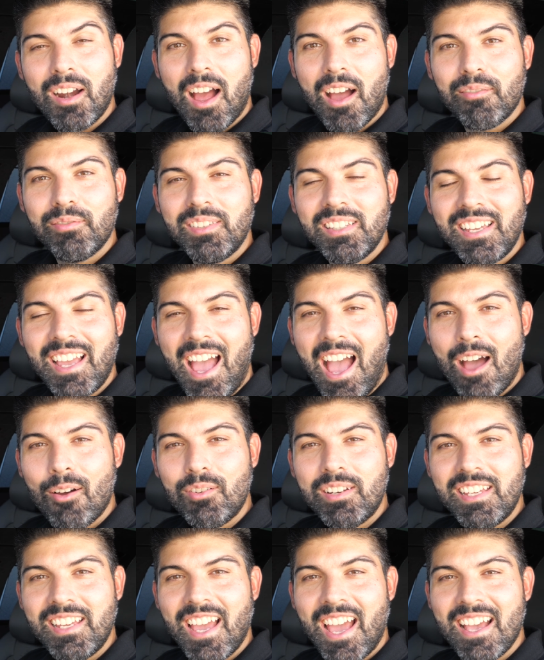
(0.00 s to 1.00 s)
of the
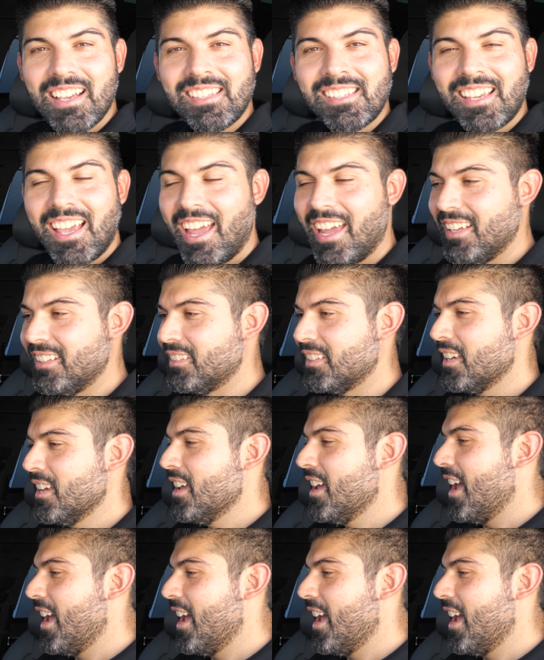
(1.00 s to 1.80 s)
Audi S8,